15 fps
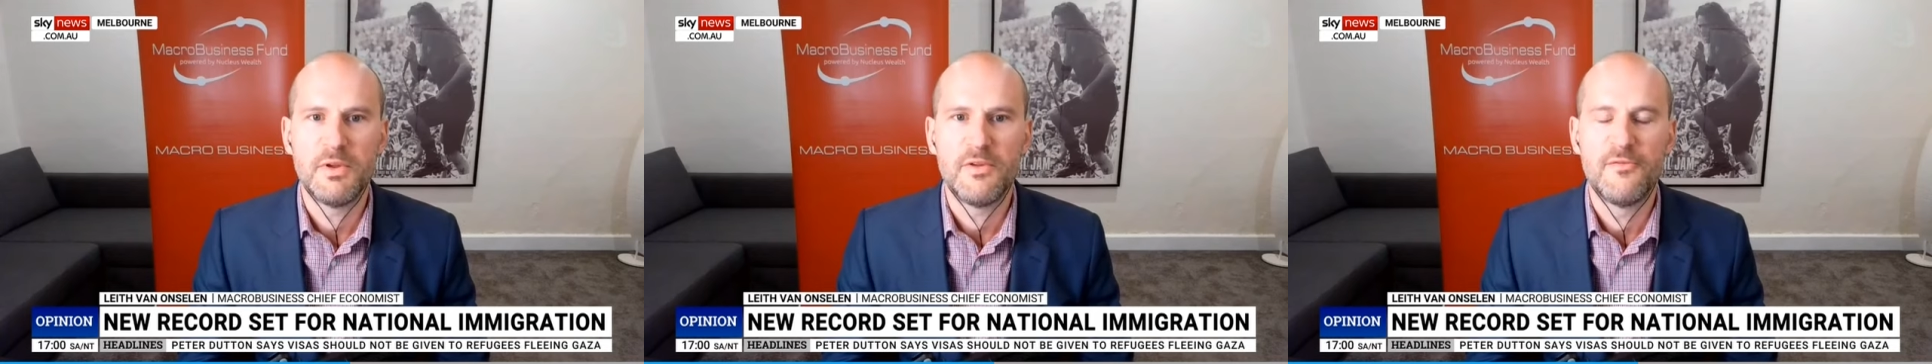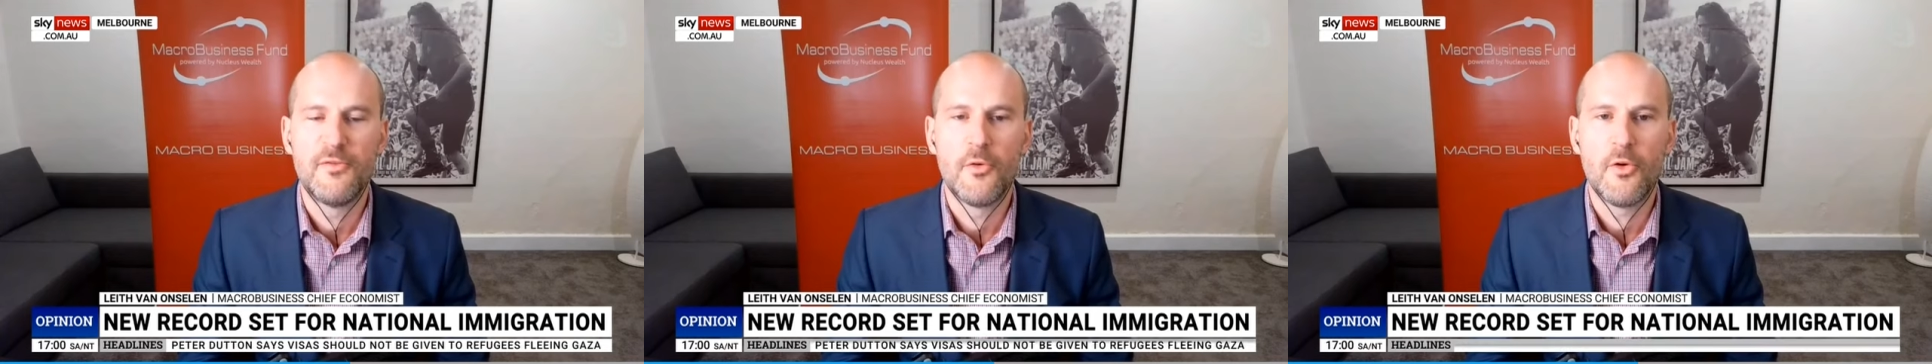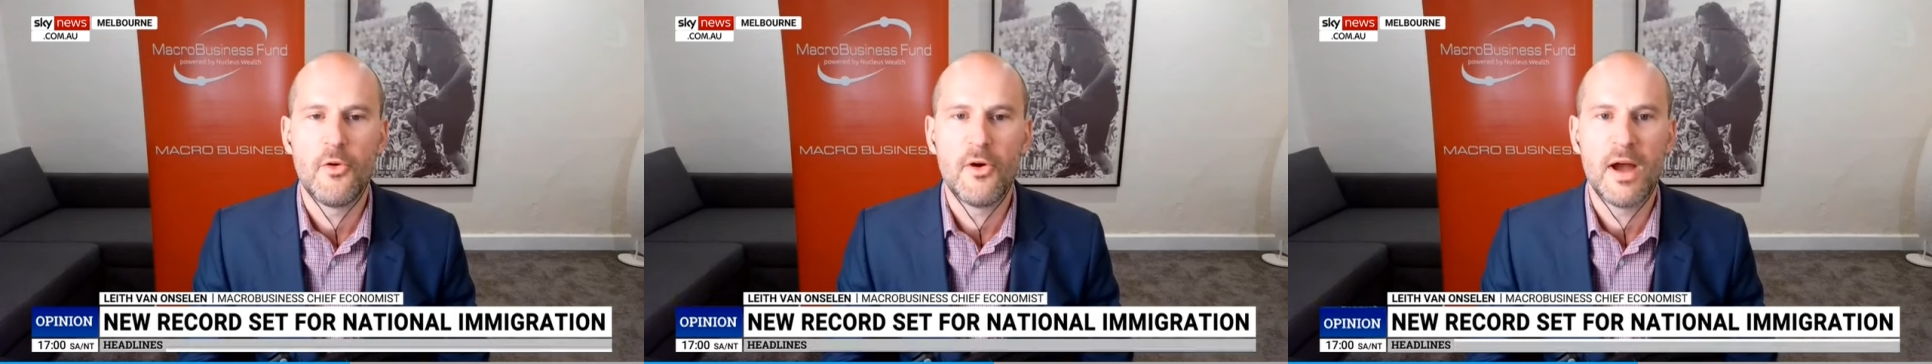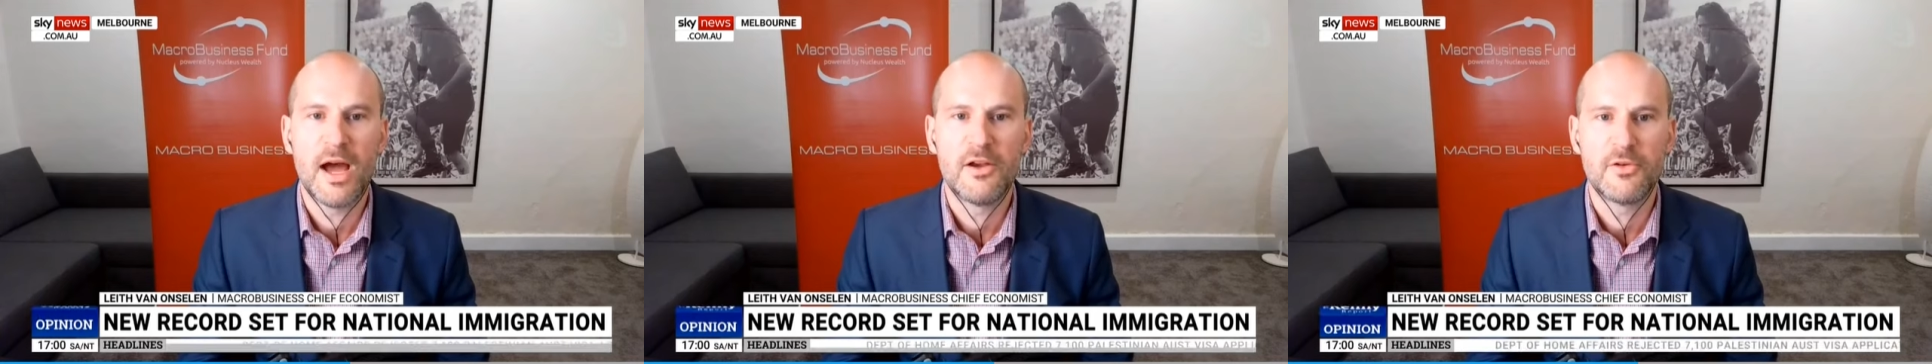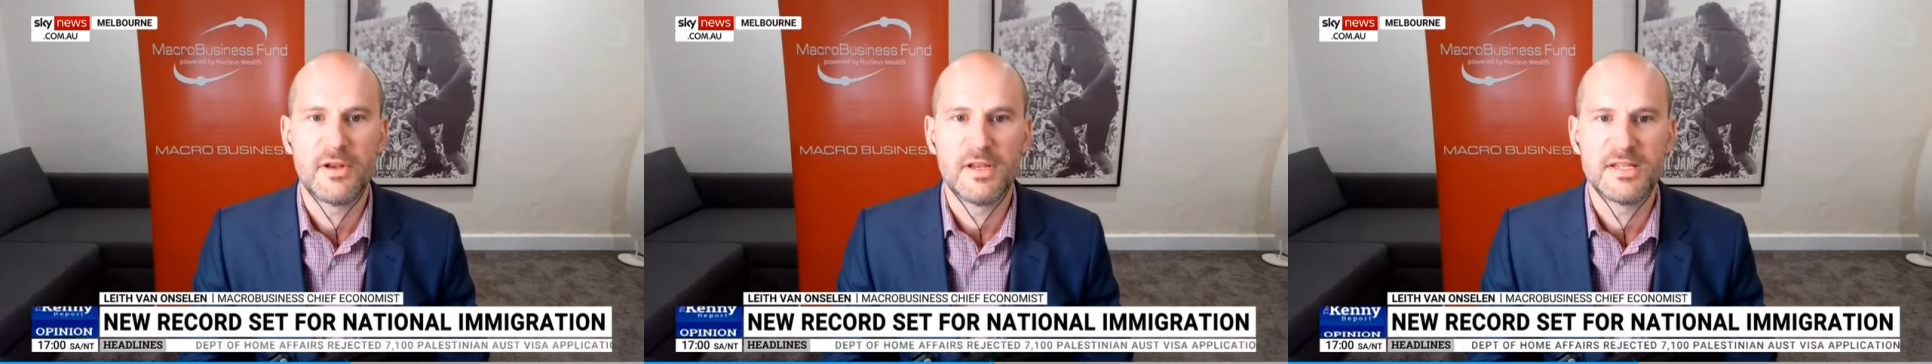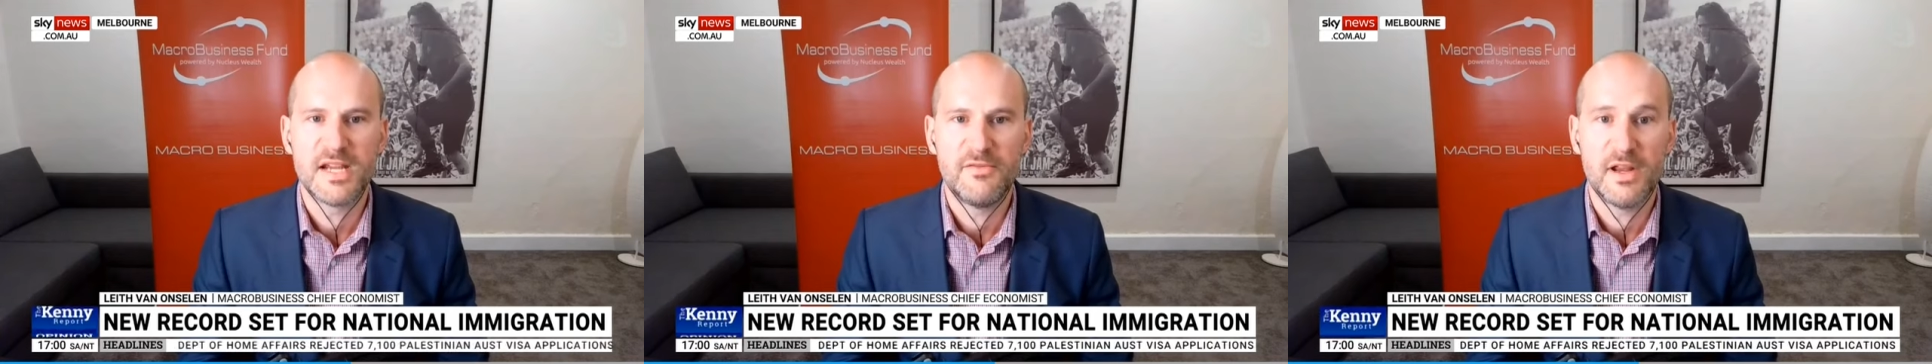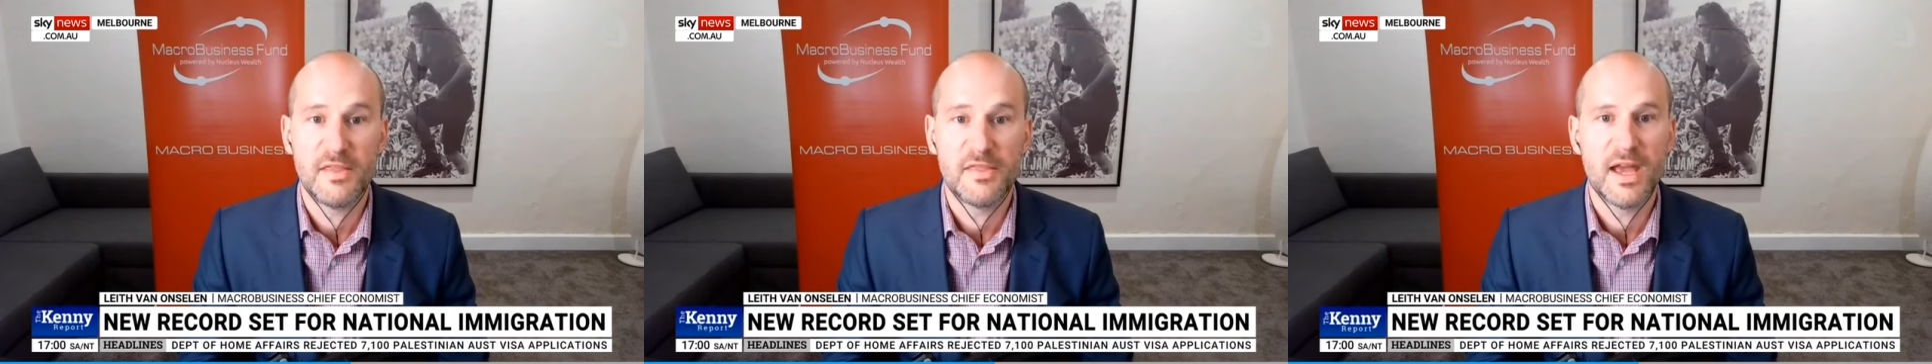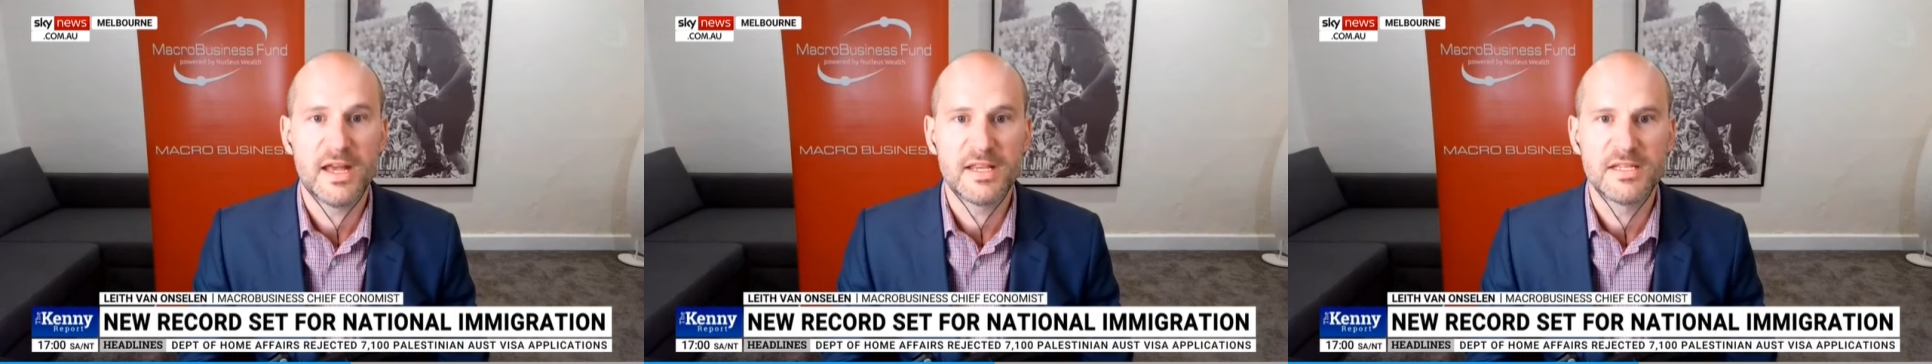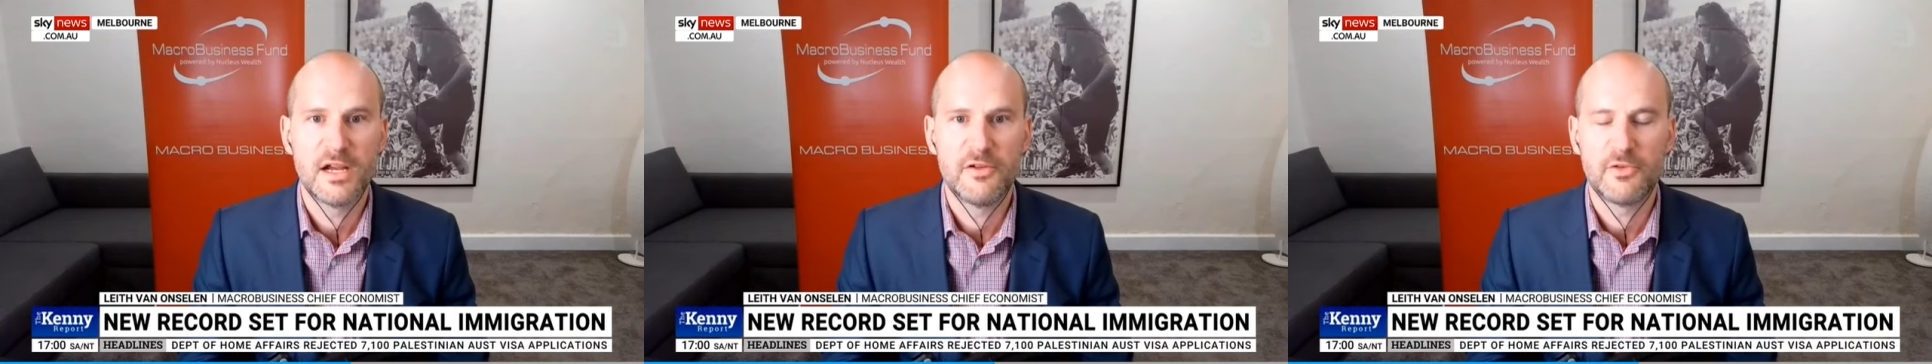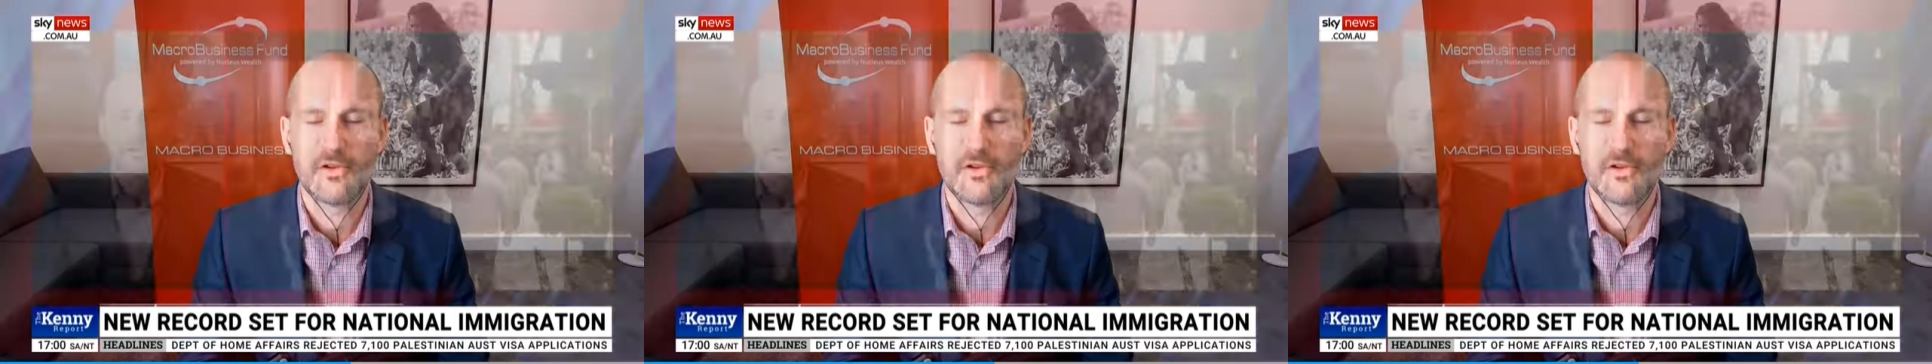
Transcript: be 470,000 over its